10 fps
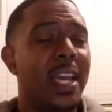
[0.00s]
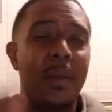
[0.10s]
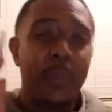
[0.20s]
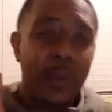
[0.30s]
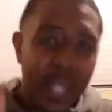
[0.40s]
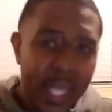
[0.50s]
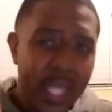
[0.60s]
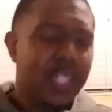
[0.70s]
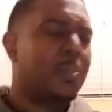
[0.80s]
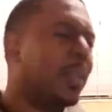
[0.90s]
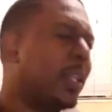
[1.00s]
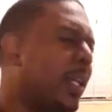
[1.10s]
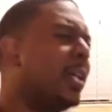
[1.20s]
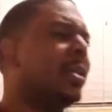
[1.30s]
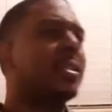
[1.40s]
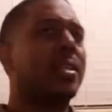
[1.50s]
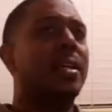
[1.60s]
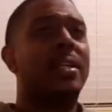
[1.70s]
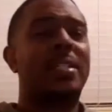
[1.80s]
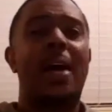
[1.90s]
And please, please
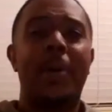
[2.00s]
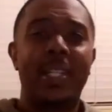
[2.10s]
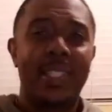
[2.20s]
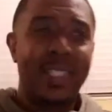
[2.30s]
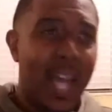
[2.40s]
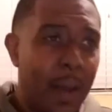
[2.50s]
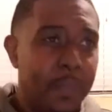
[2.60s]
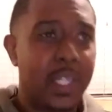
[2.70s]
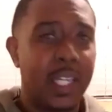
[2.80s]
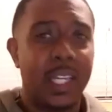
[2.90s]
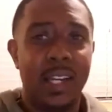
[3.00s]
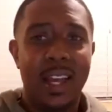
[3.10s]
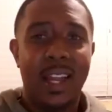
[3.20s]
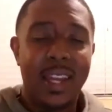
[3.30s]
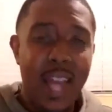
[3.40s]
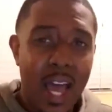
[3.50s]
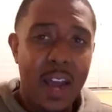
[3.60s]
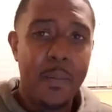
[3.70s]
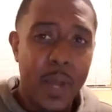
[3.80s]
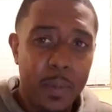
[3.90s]
stop adopting
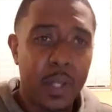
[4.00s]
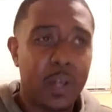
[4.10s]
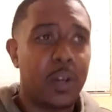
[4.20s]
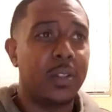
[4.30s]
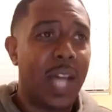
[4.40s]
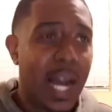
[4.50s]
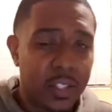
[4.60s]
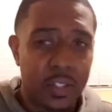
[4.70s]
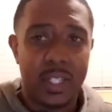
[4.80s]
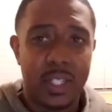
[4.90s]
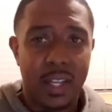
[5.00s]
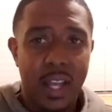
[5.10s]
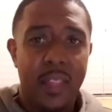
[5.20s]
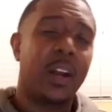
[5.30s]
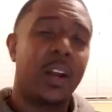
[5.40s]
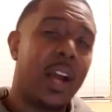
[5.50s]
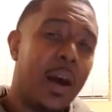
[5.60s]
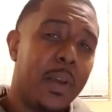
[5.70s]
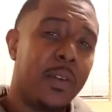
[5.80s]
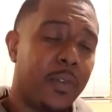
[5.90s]
non biblical doctrines that are
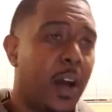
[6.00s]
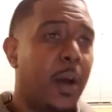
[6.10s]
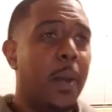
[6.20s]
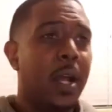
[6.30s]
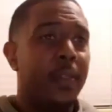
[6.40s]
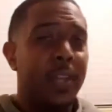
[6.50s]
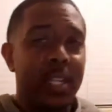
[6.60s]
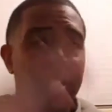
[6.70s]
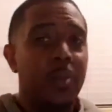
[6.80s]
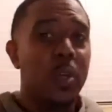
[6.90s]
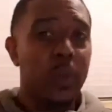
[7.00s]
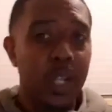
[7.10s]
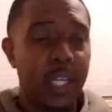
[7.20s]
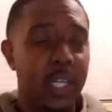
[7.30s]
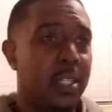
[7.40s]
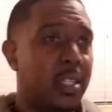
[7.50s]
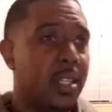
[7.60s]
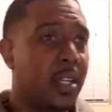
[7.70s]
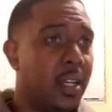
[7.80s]
coming from these communities.